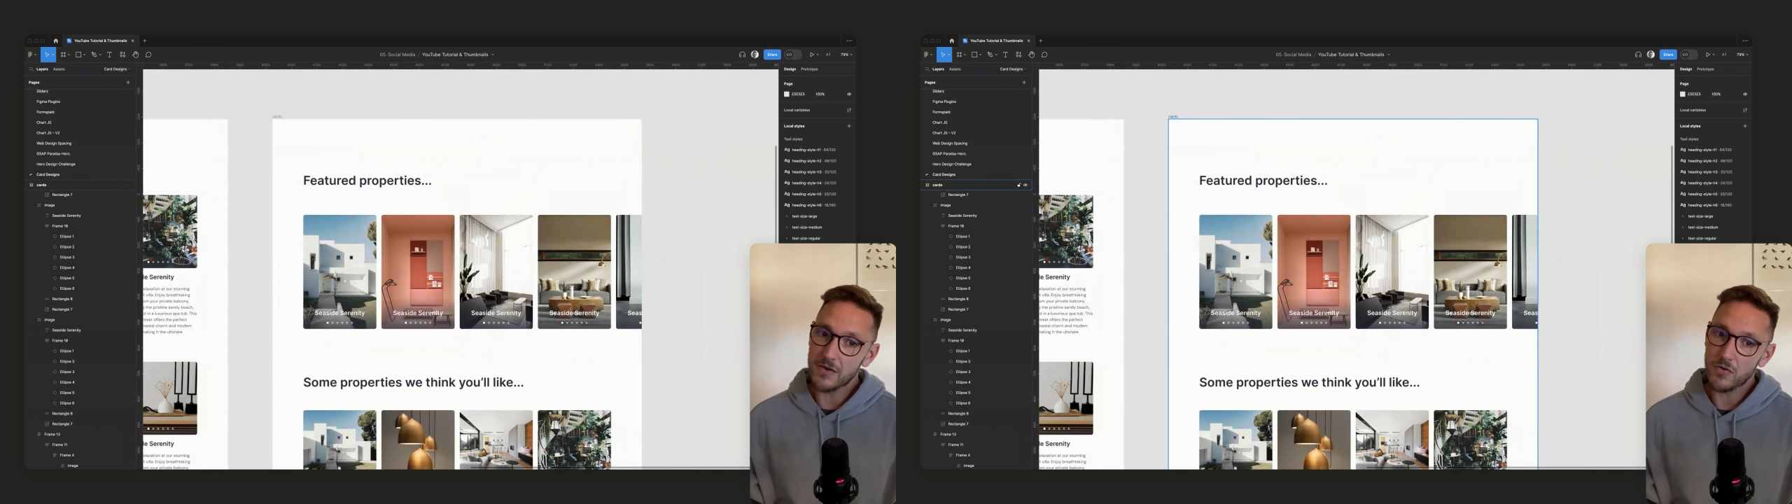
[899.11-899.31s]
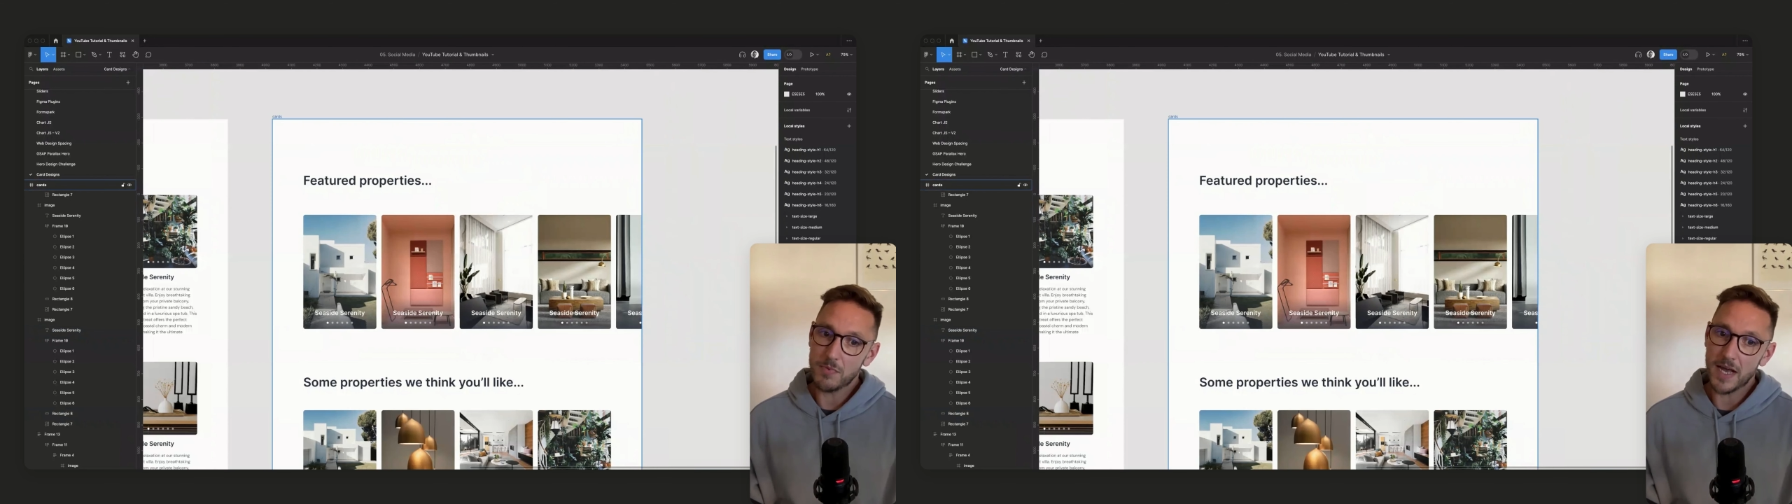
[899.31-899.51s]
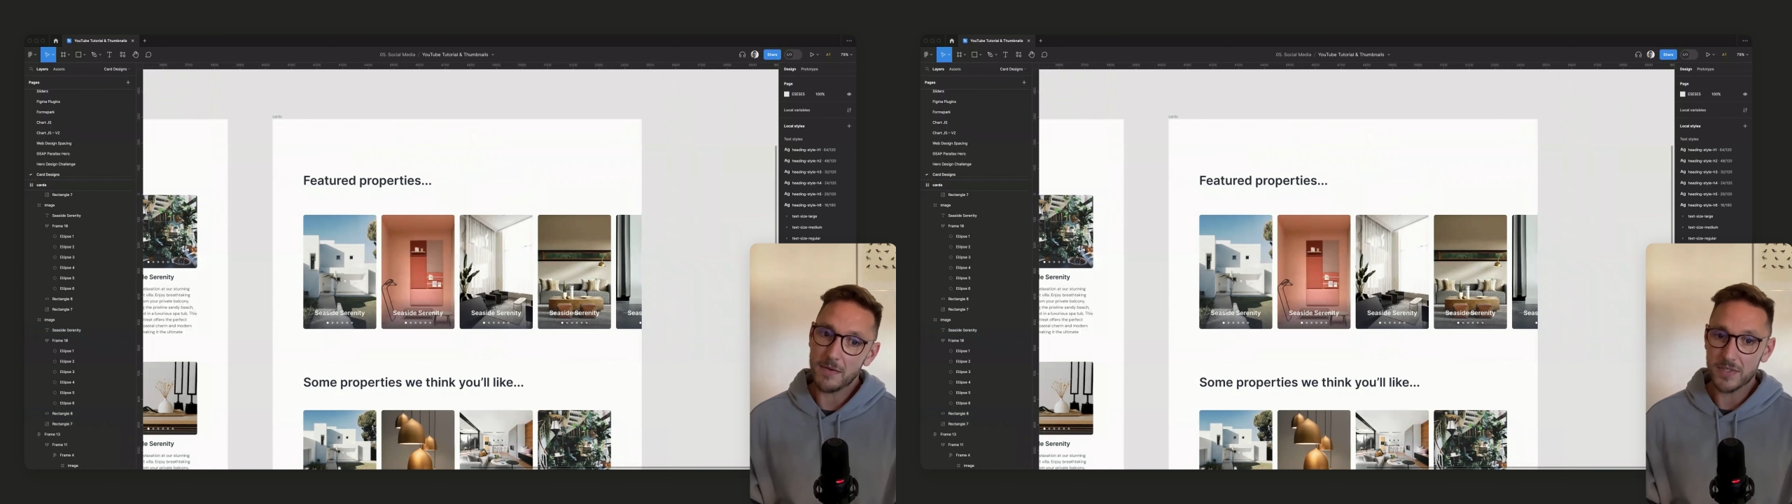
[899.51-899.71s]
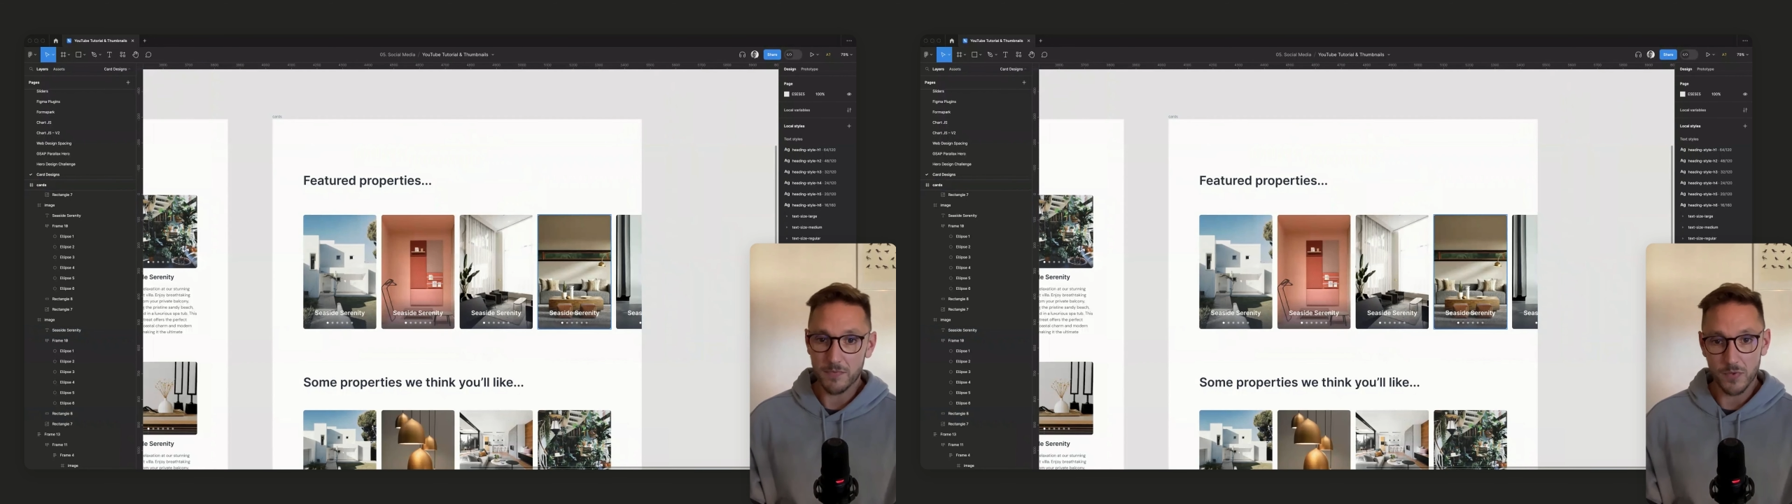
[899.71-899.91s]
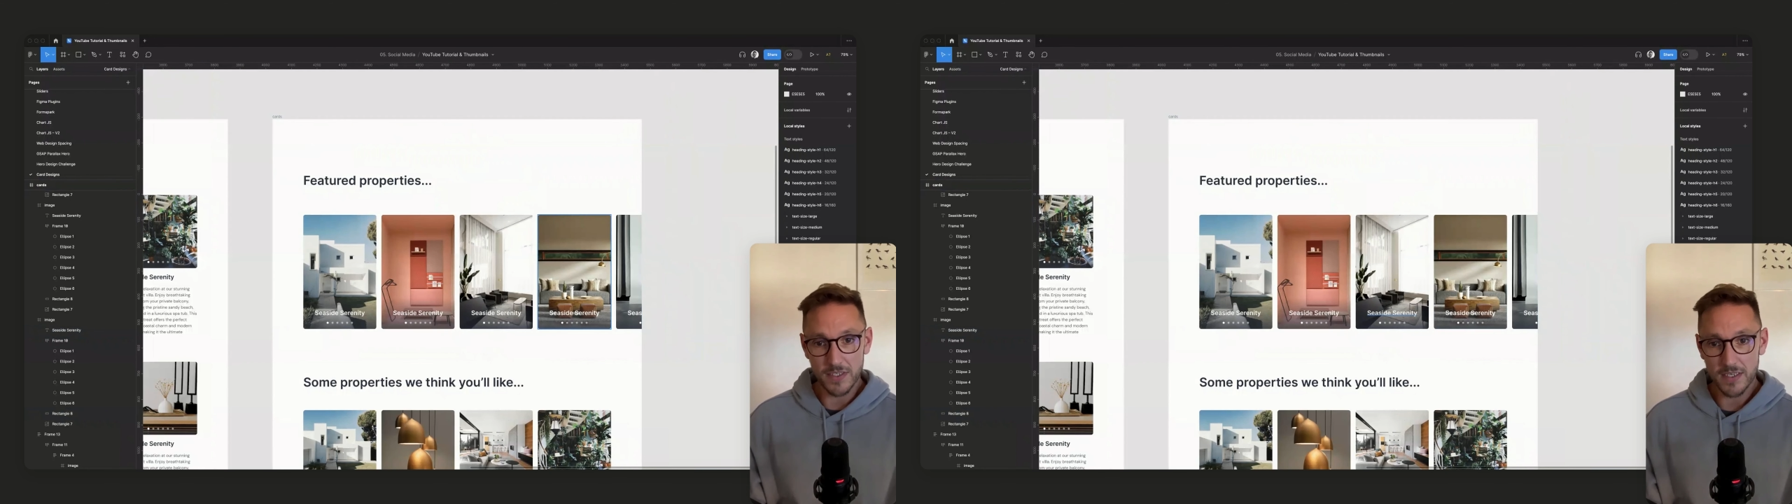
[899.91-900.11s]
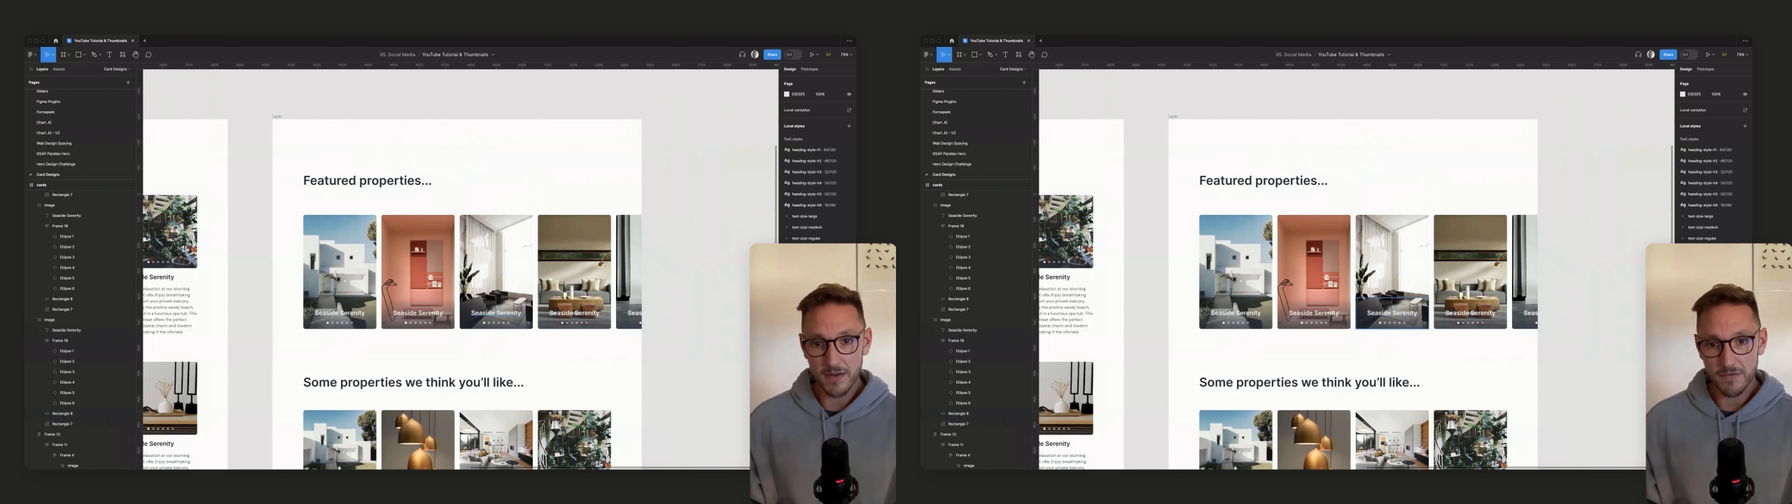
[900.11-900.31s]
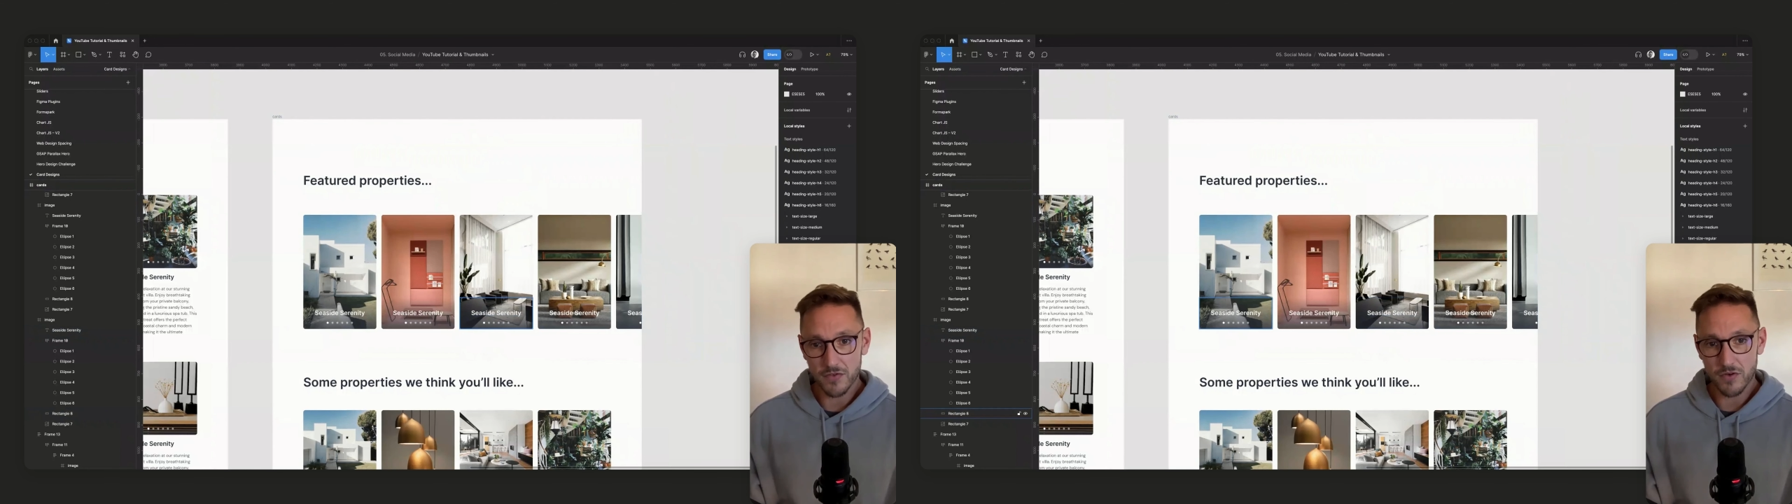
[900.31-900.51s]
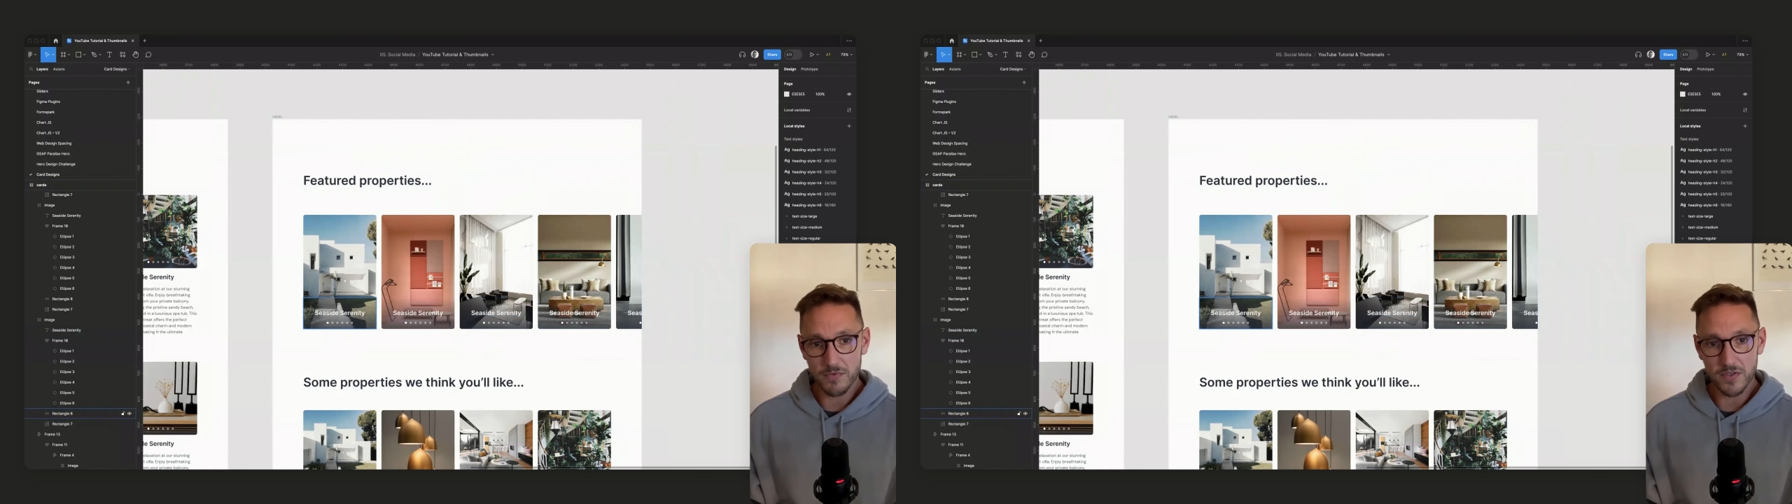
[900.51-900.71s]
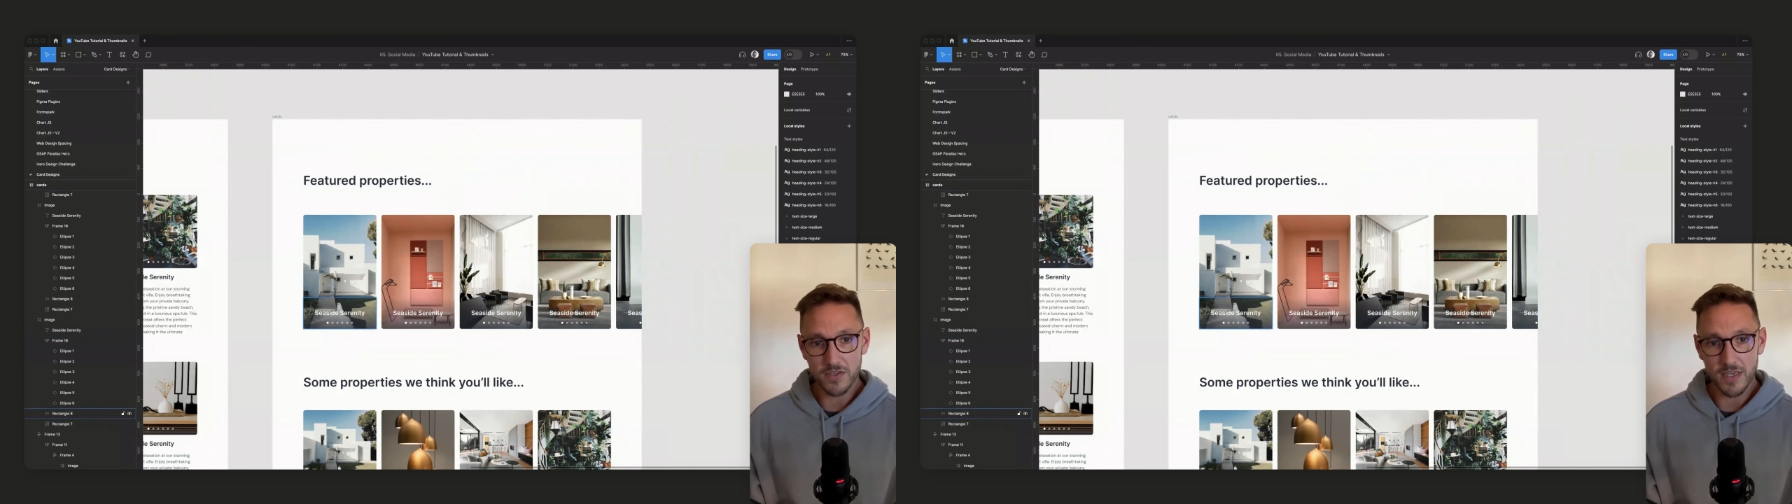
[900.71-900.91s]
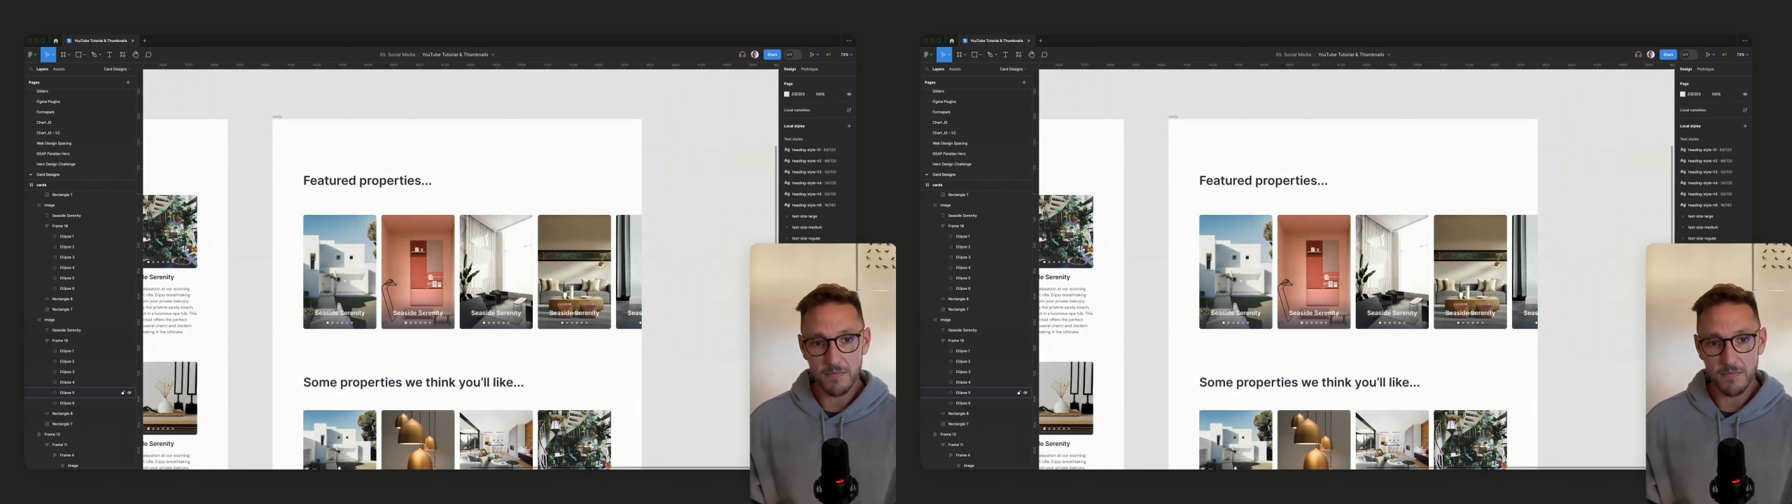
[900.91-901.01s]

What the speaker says: or perhaps if we did have descriptions here,